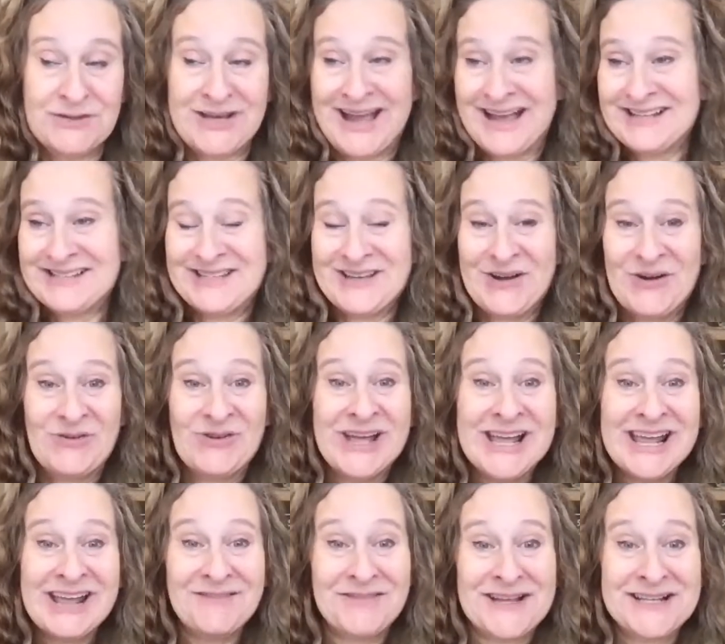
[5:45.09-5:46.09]
Okay, so
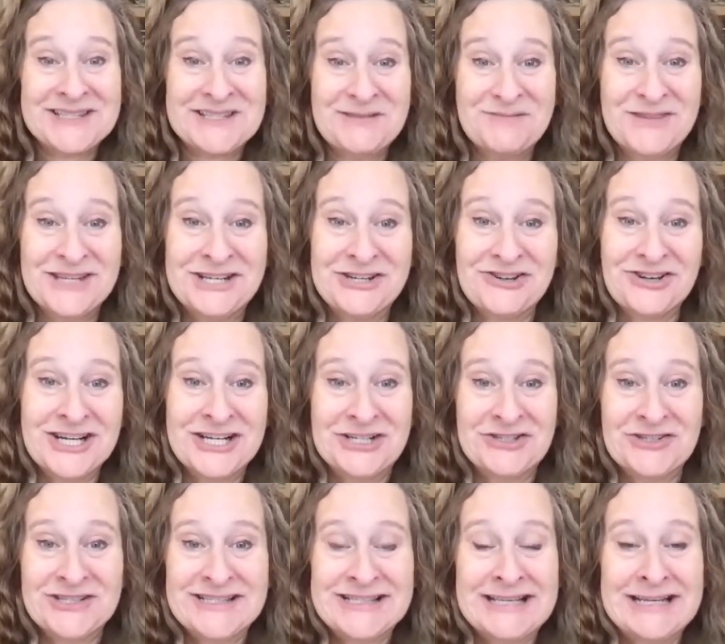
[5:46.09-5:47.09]
if that's something you're
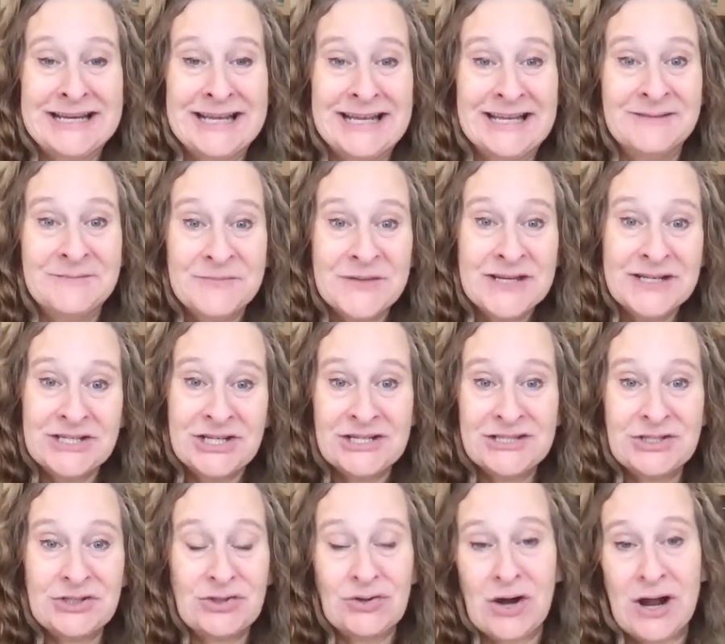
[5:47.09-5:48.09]
interested in,
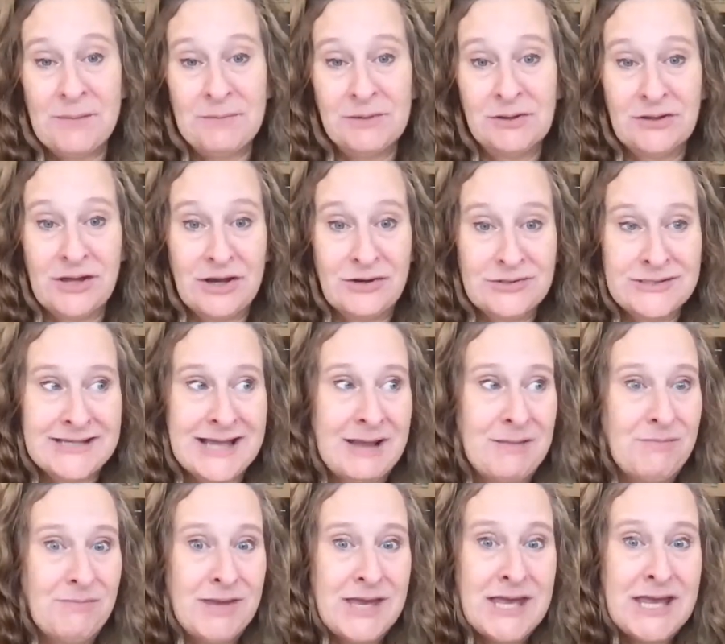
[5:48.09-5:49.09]
just drop below, say
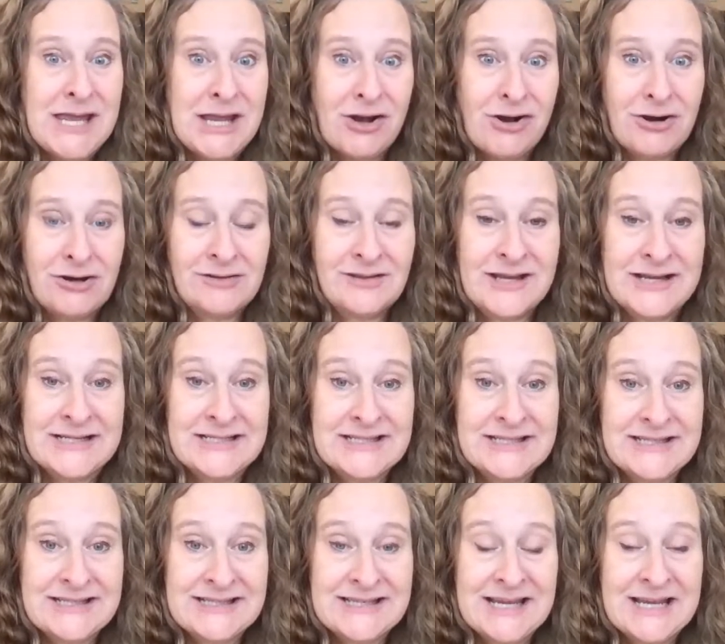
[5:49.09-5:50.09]
me, art
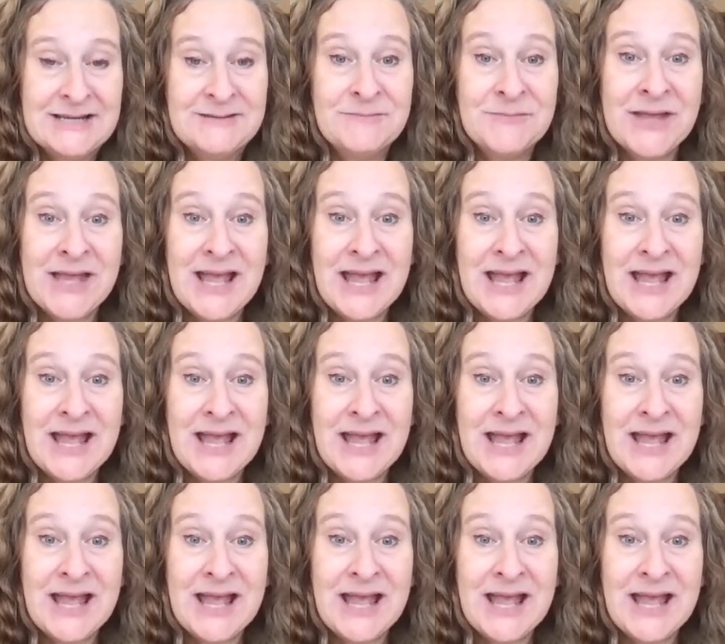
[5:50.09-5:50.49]
licensing.